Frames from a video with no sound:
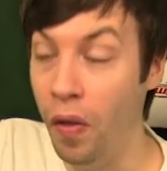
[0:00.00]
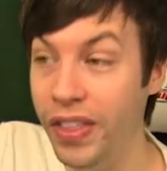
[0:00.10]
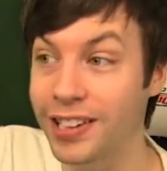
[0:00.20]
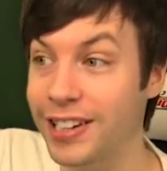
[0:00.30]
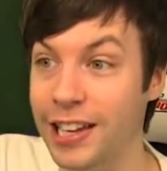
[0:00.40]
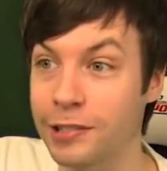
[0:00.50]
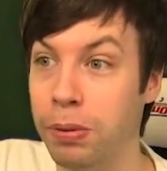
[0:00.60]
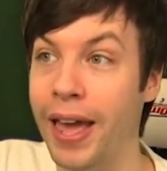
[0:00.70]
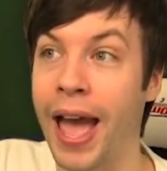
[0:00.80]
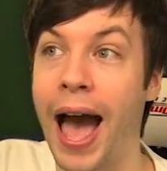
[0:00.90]
on this
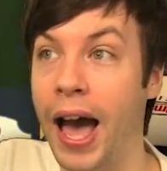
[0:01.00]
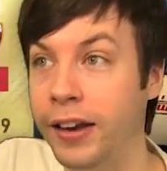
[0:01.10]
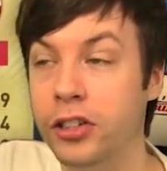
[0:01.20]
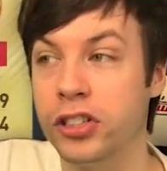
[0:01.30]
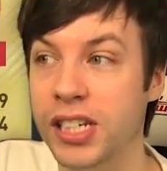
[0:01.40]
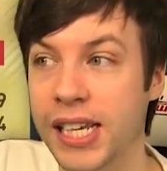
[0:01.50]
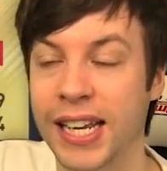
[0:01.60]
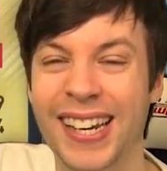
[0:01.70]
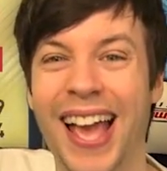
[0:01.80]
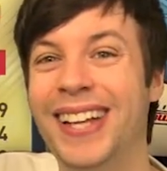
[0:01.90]
last player, I just
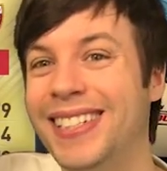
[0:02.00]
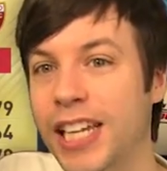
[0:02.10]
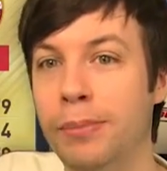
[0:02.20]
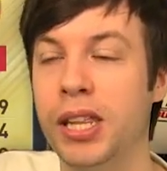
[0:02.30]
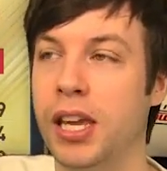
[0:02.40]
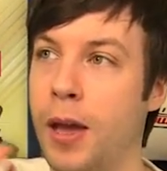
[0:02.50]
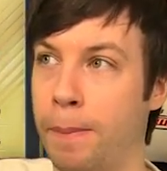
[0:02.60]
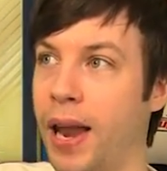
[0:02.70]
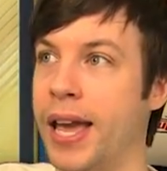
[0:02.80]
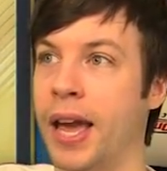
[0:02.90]
needed a Team of the
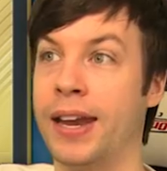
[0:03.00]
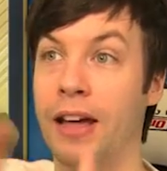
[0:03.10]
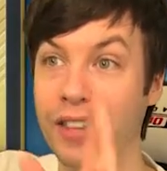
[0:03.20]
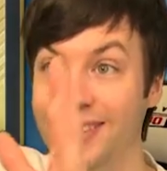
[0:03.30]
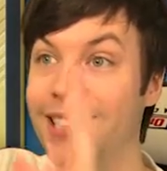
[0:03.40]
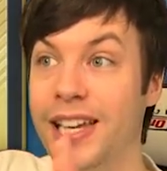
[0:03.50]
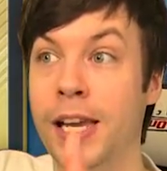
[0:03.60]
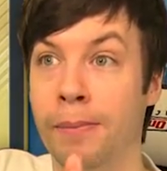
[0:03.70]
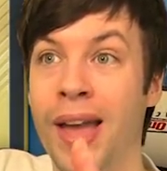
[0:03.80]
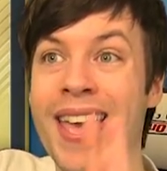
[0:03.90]
Year player. Now, this
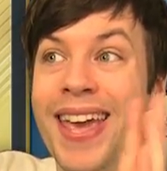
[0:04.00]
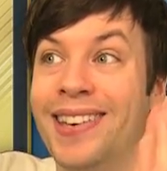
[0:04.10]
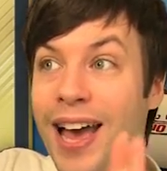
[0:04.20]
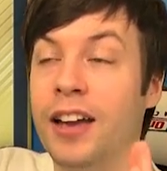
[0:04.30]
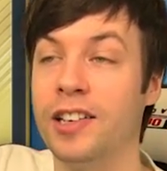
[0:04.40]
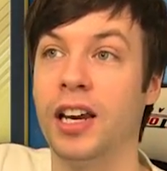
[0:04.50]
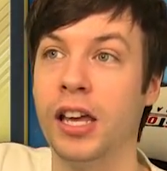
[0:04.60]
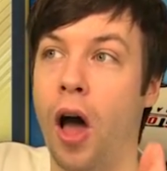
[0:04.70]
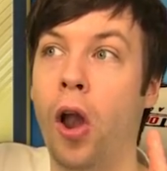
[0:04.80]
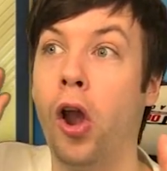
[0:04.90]
team is actually a